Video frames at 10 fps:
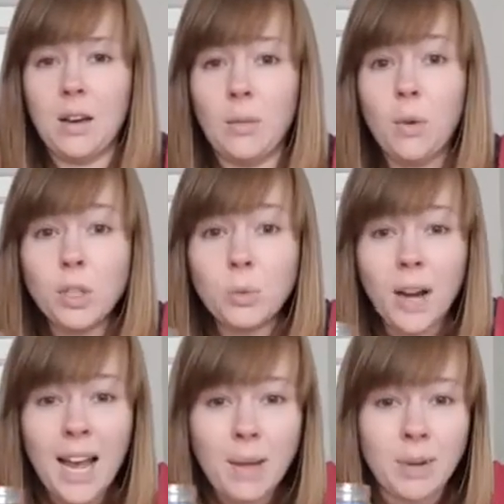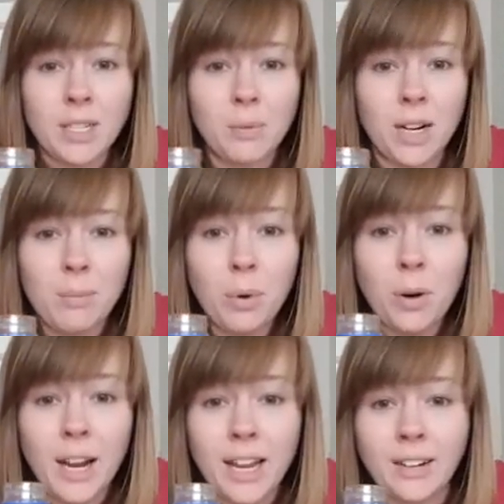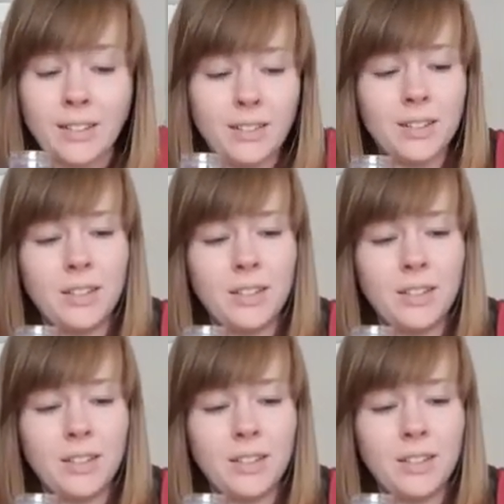Watch what happens when I pour it in.